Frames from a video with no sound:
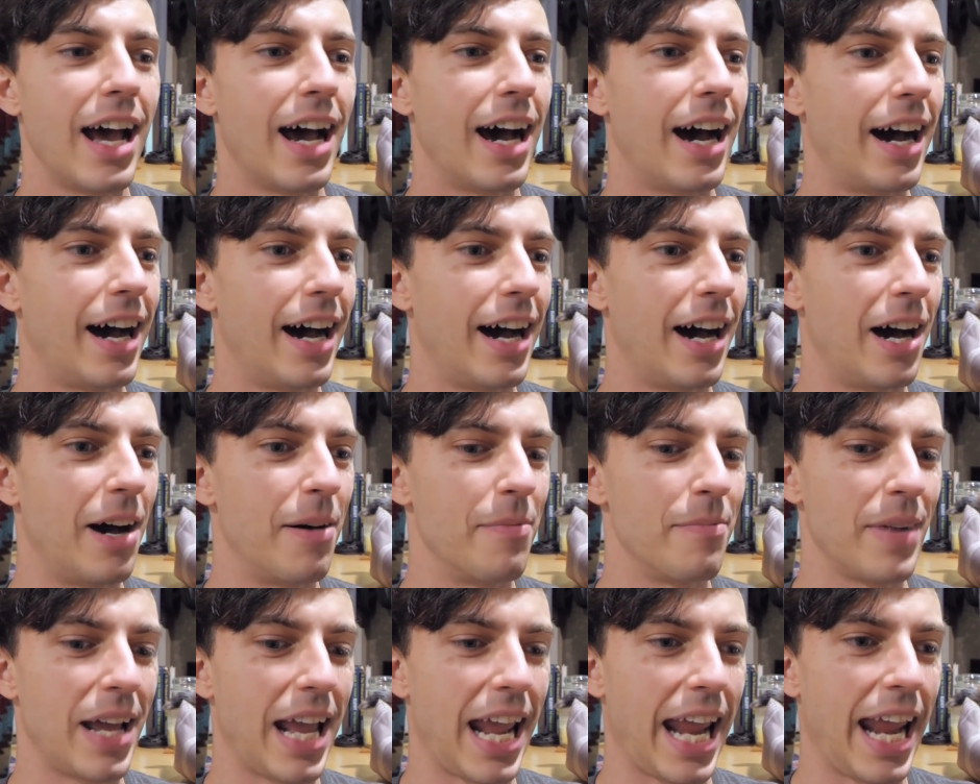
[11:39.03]

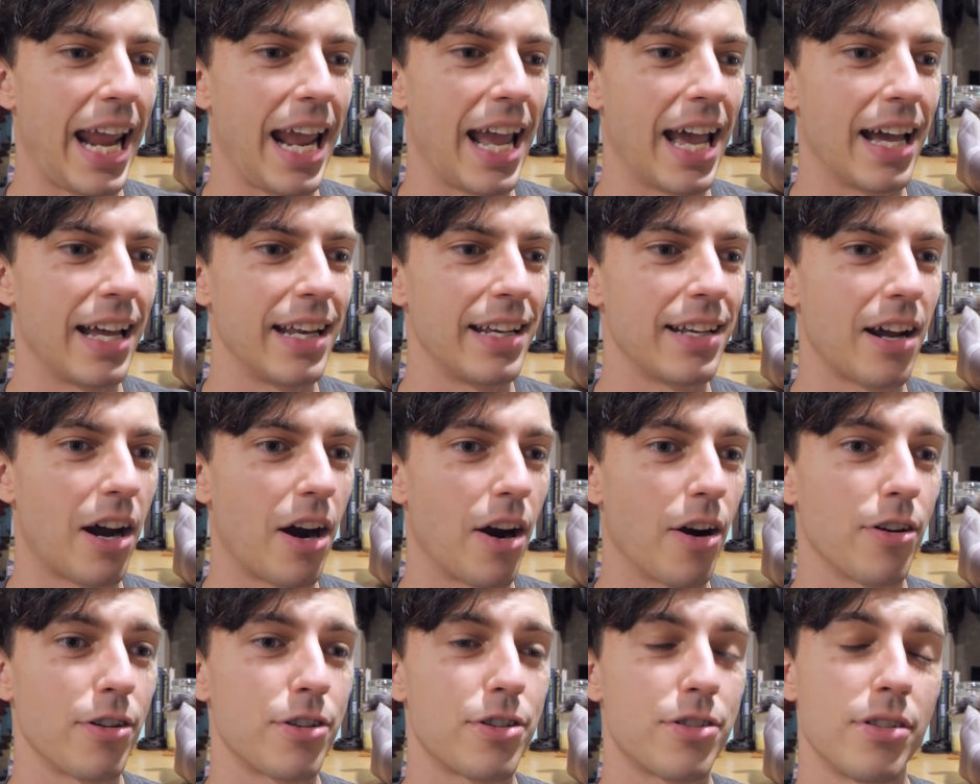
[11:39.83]
And
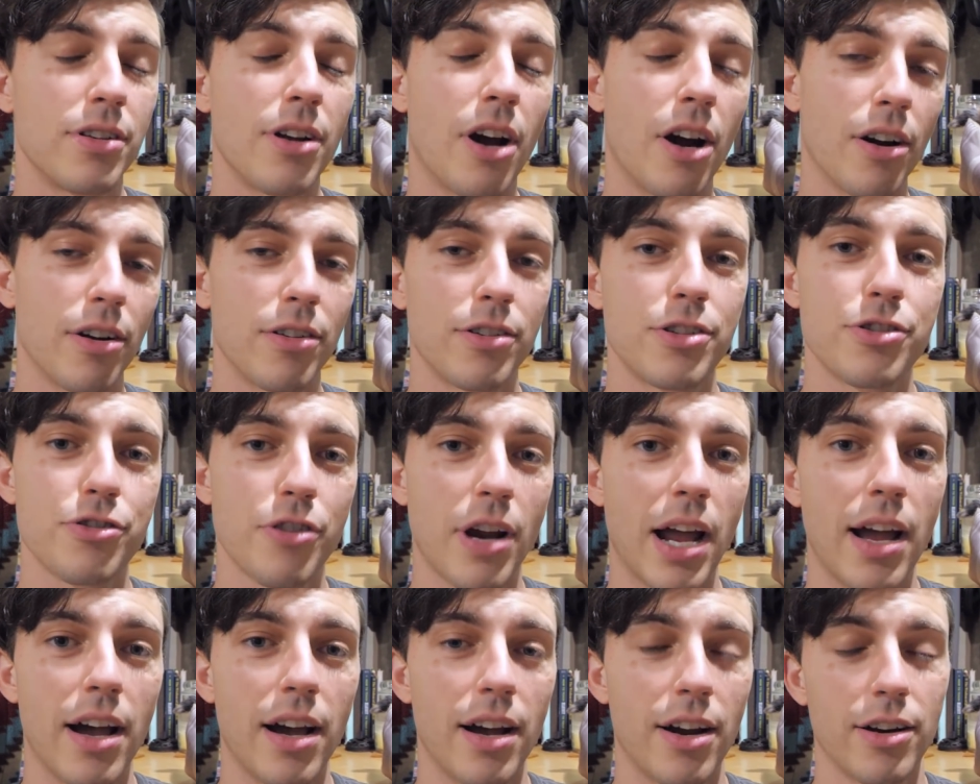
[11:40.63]
like
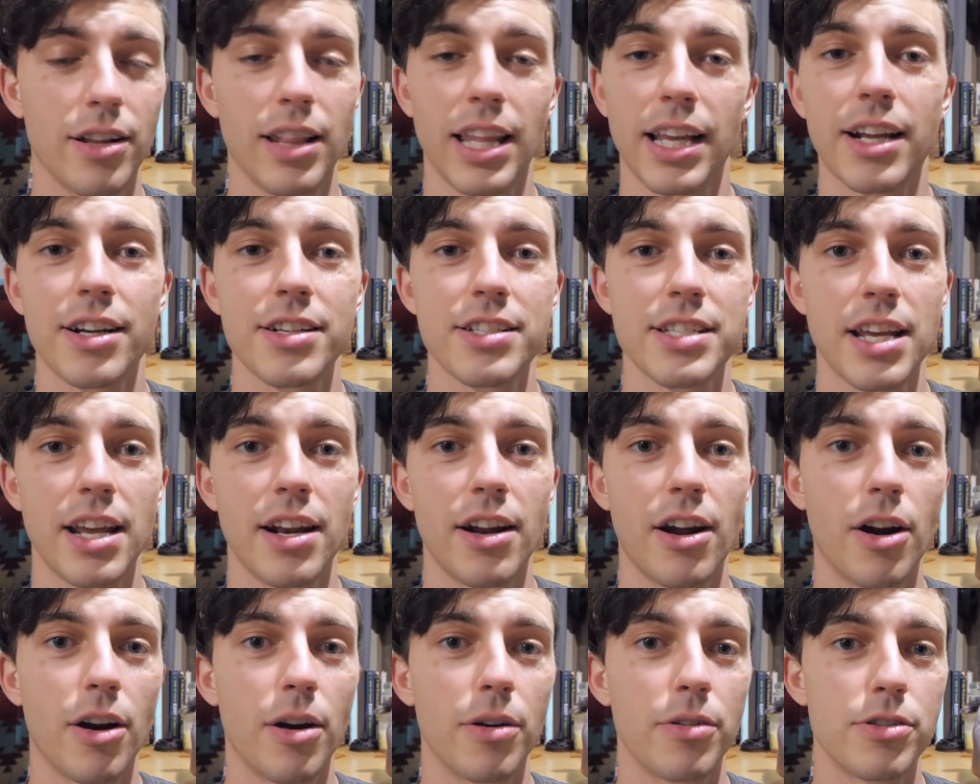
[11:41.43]
I
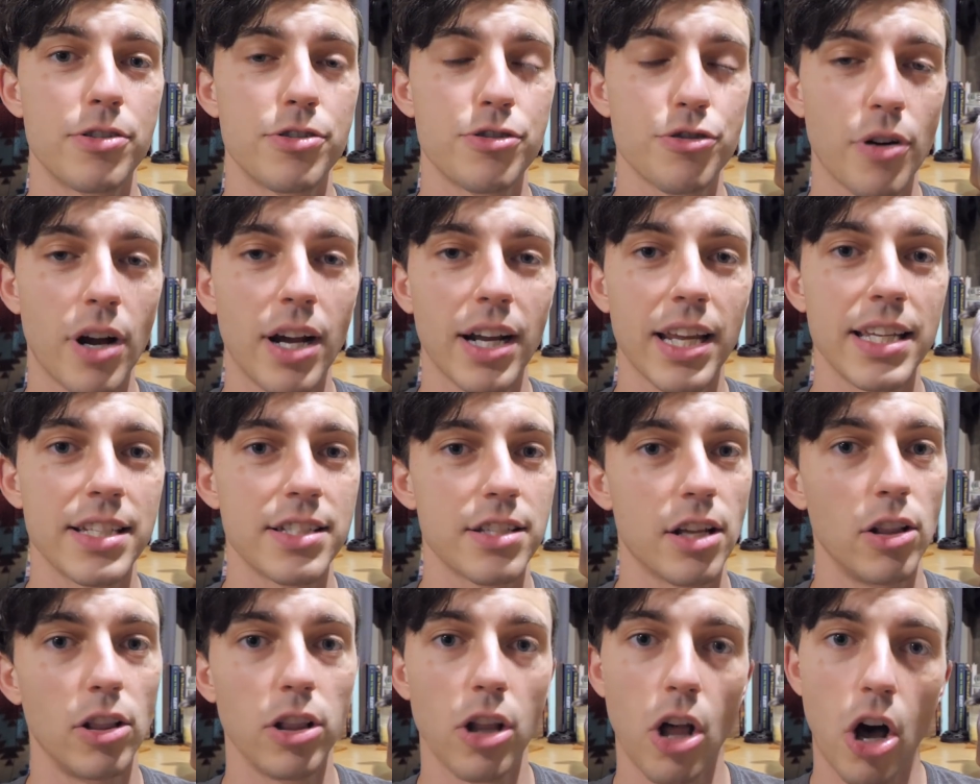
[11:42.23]
said, our truck
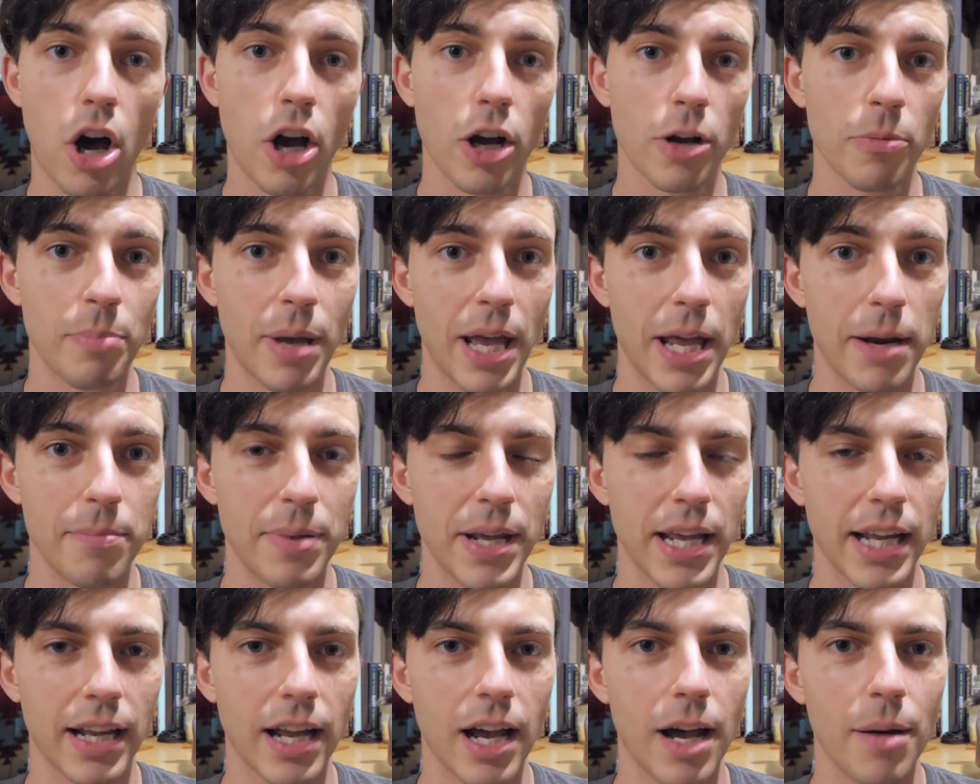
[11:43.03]
is a long bed
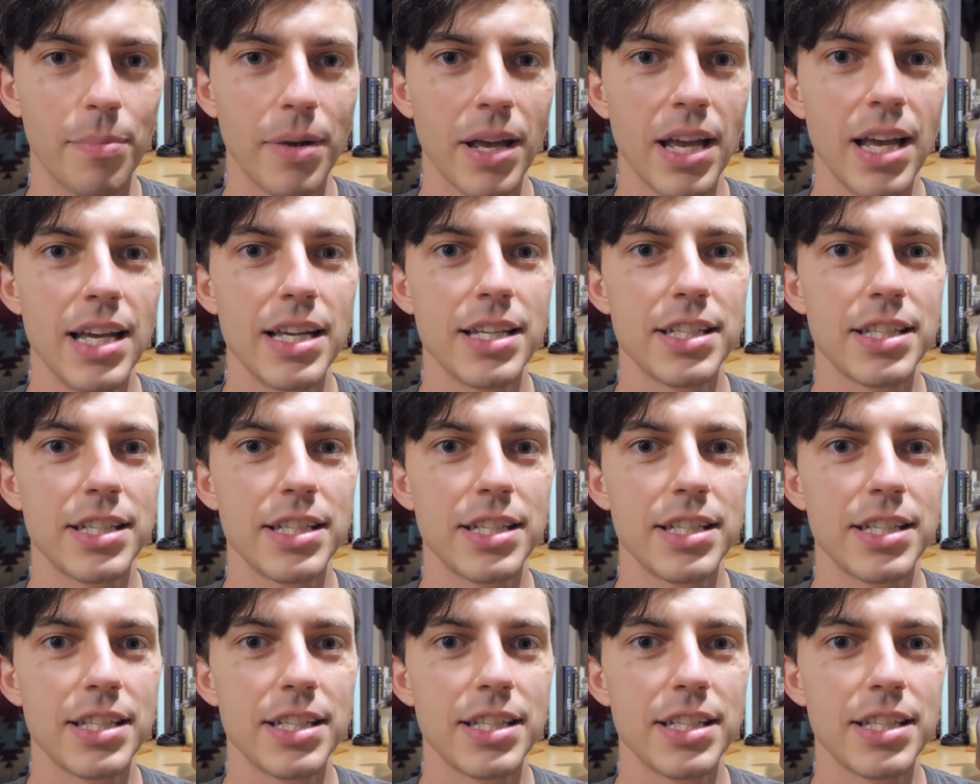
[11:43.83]
pickup,